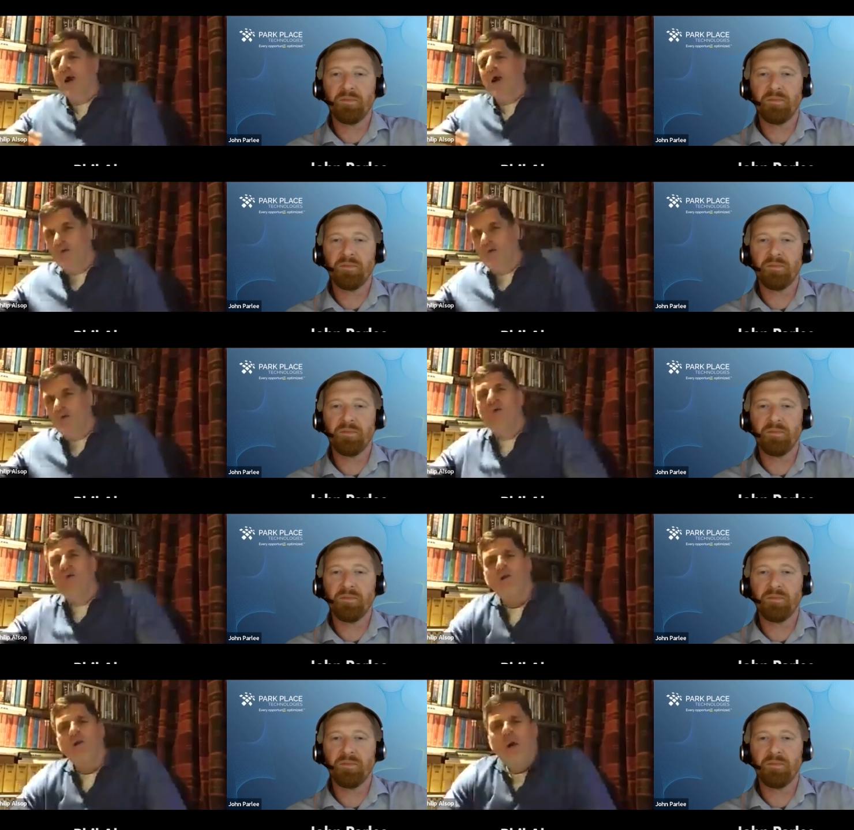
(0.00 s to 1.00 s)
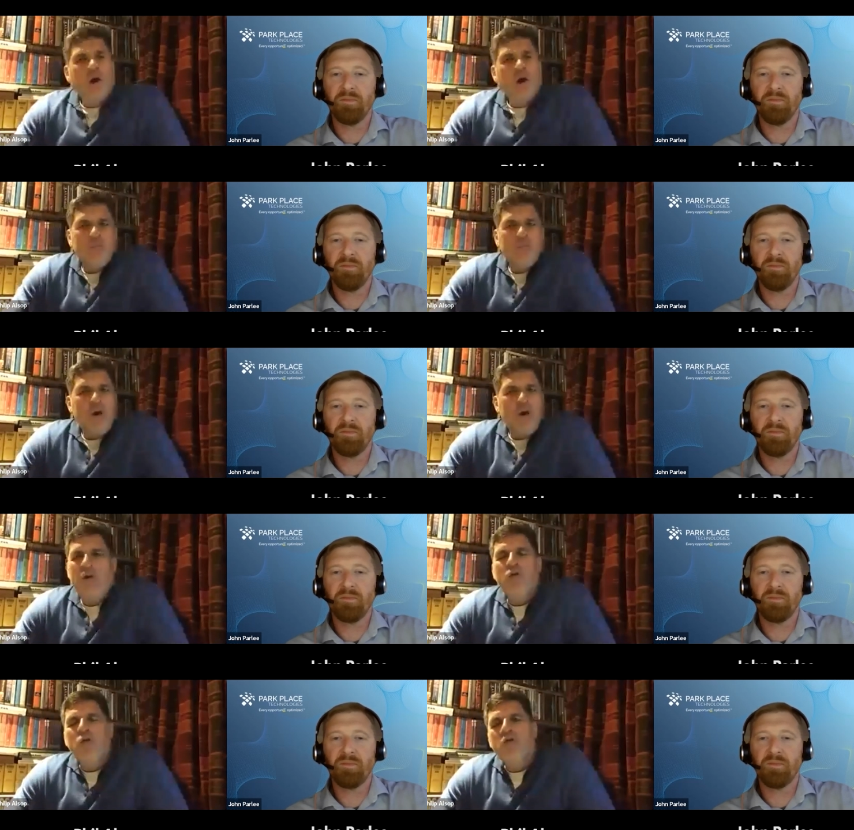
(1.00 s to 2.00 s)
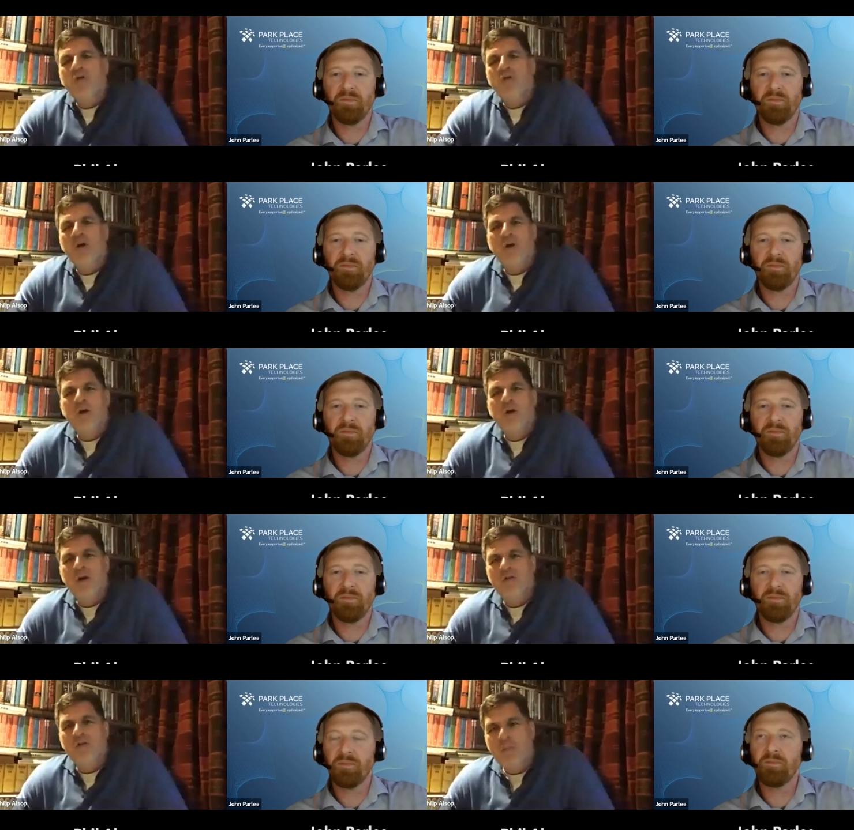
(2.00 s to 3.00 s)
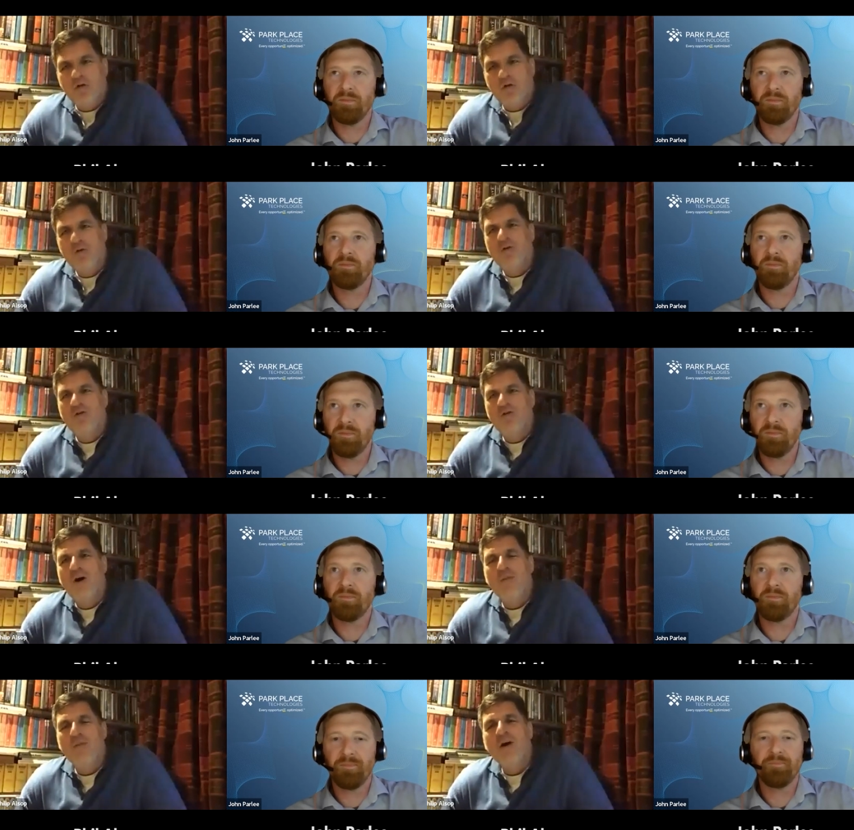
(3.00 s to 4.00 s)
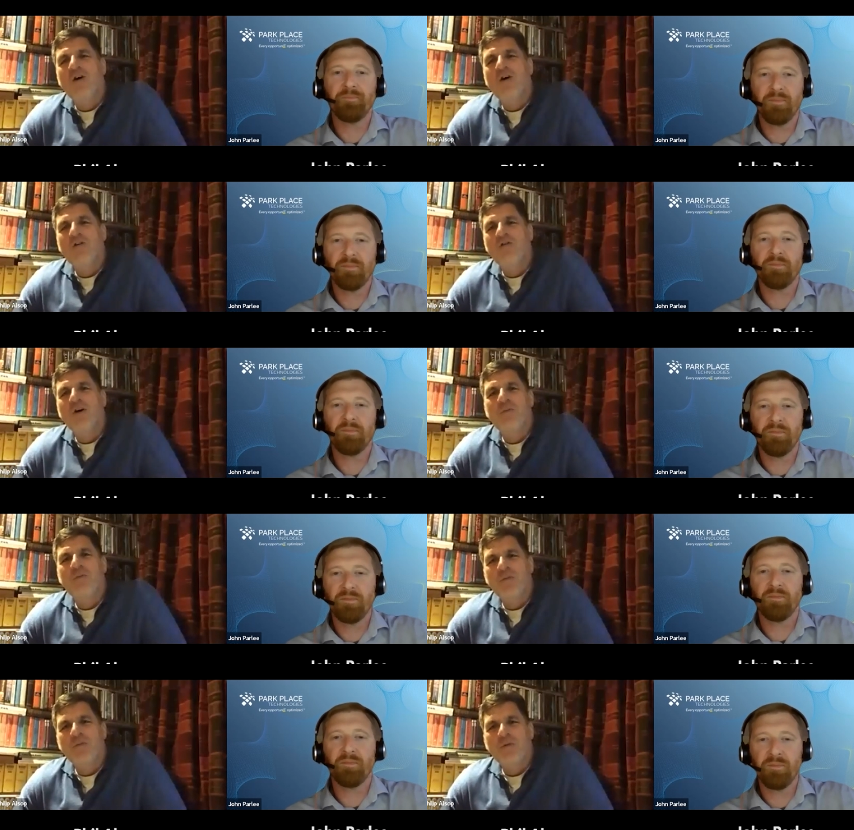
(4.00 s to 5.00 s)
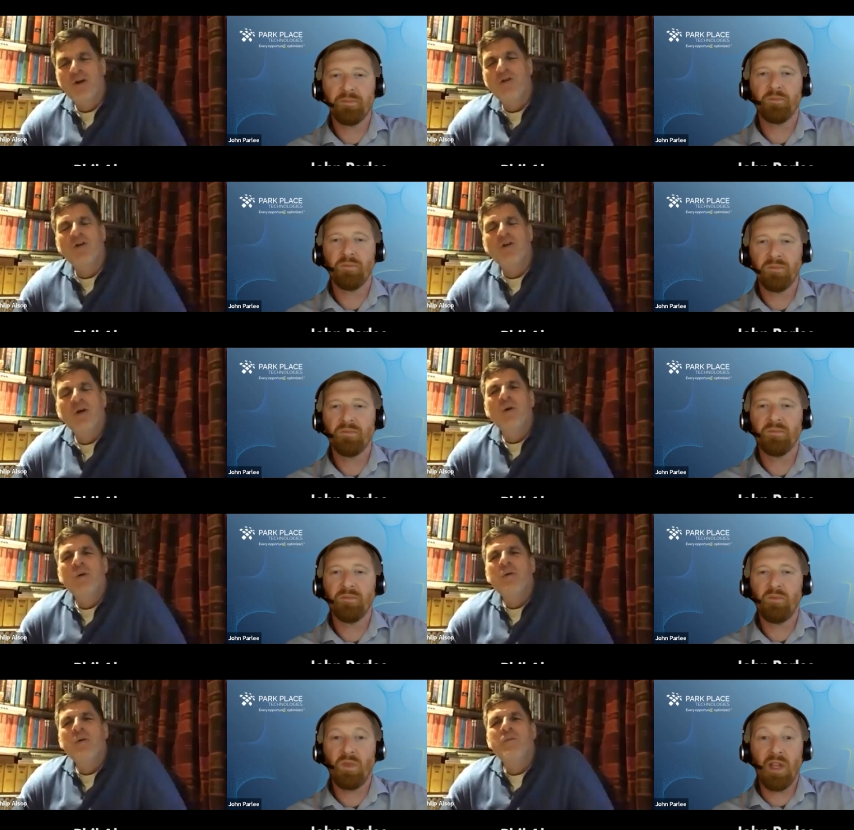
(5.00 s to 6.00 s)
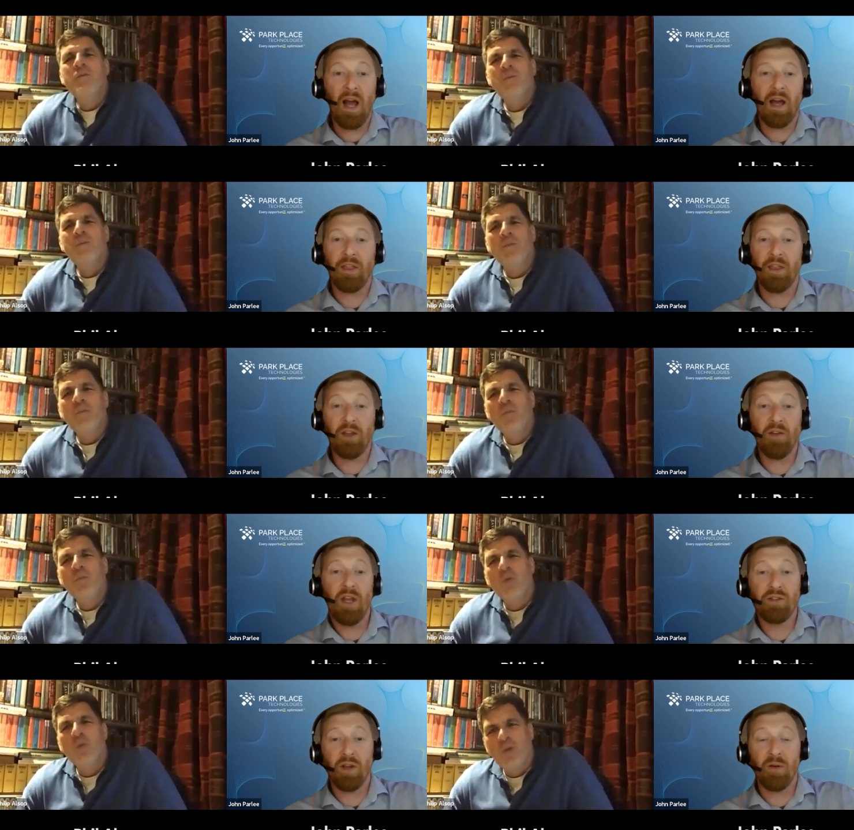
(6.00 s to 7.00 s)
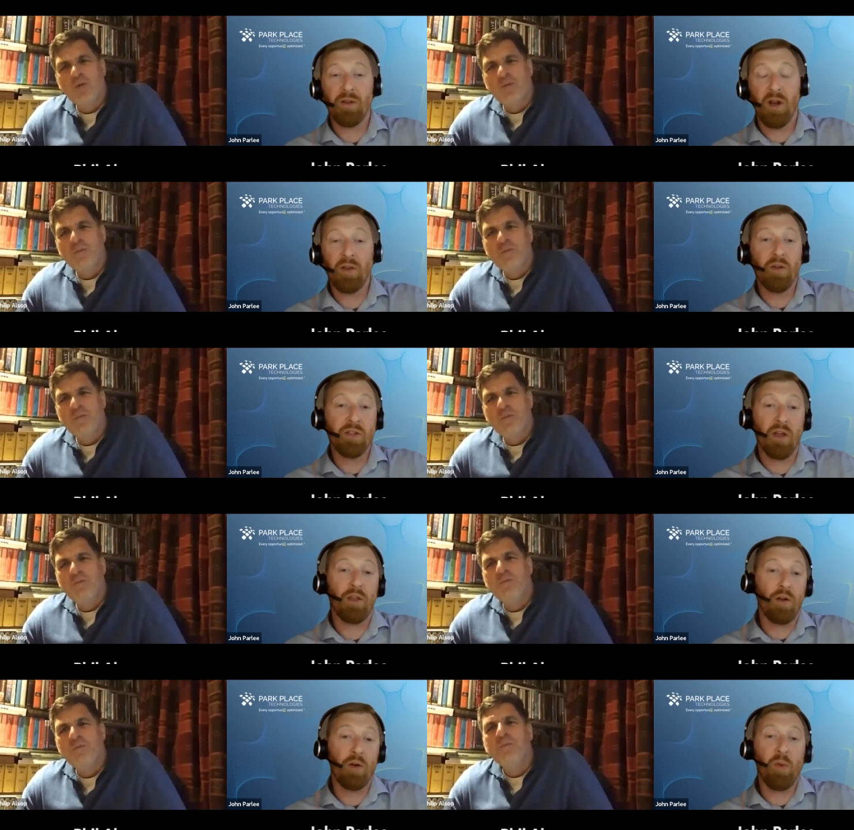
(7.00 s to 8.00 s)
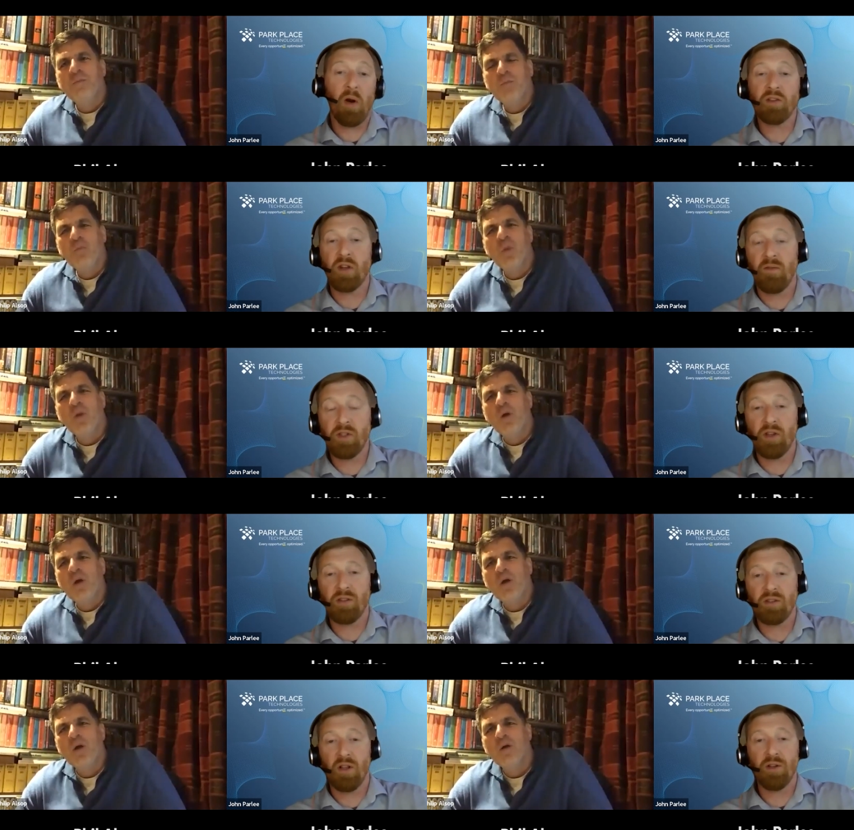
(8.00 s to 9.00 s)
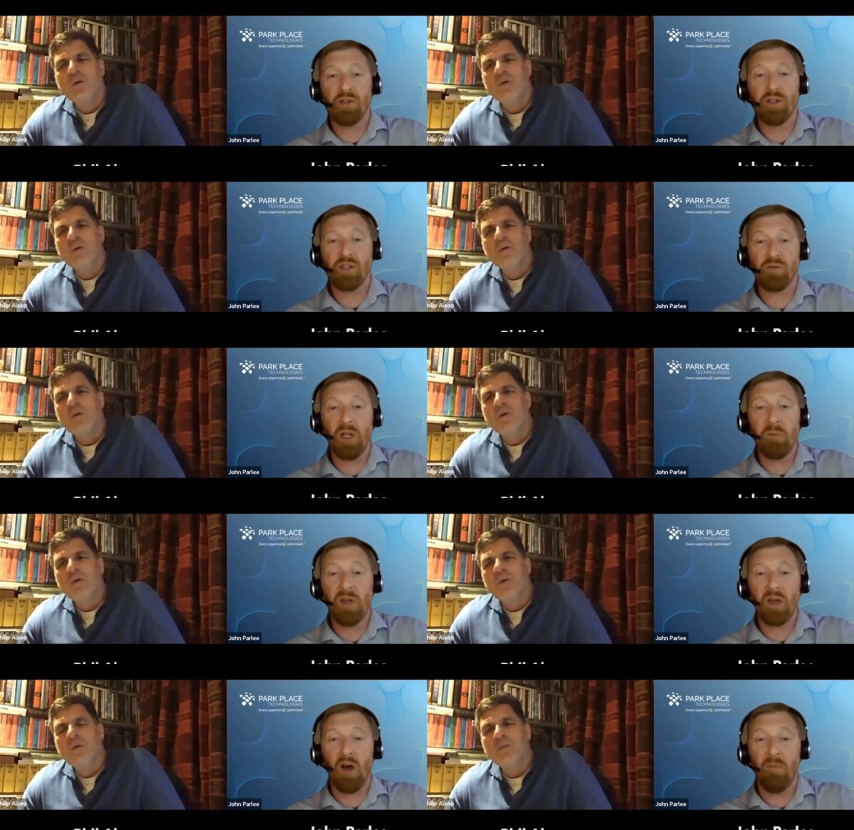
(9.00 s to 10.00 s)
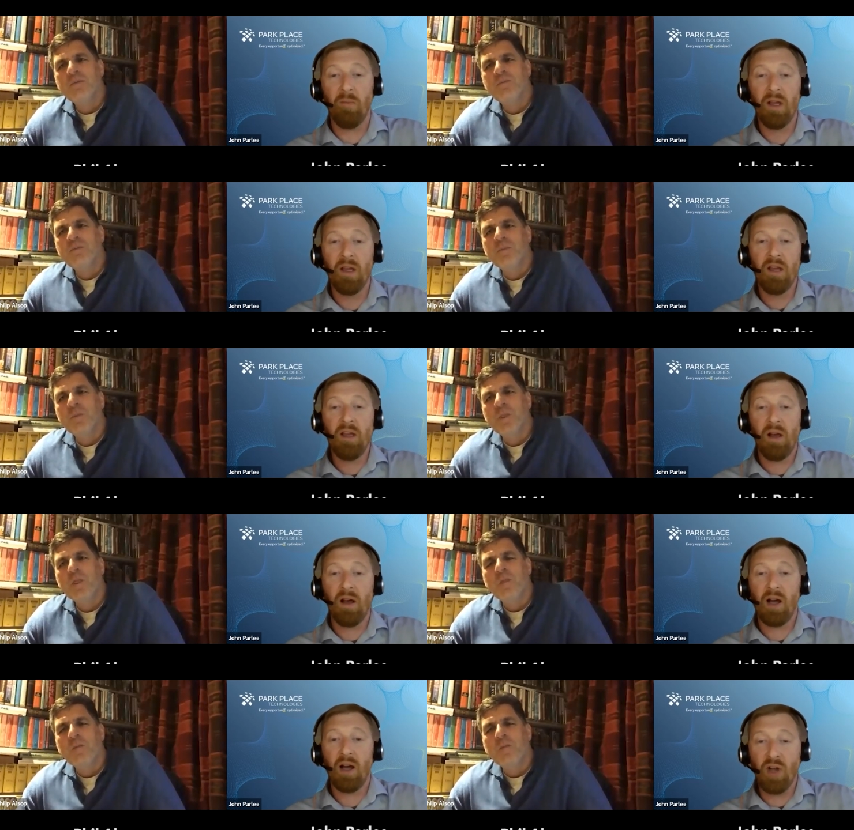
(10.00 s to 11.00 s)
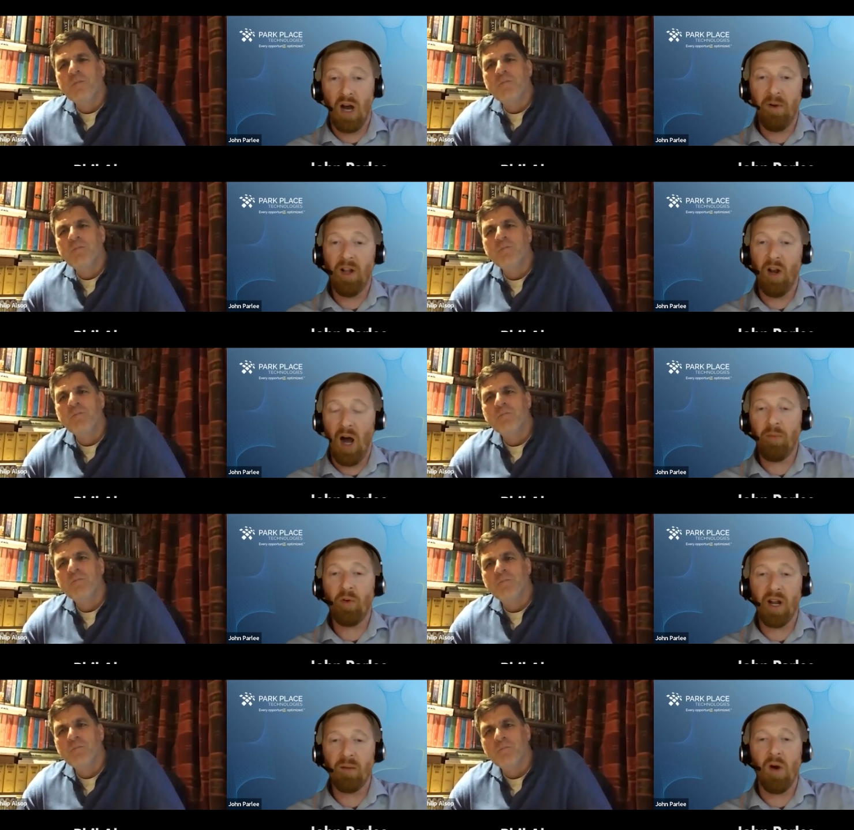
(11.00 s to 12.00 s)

Speaker 1: about whatever it is uh, any thoughts as to is that is it possible to draw up that kind of a uh, list
Speaker 2: yeah i think you need to you know using third party services and solutions has really become uh, a dominant operating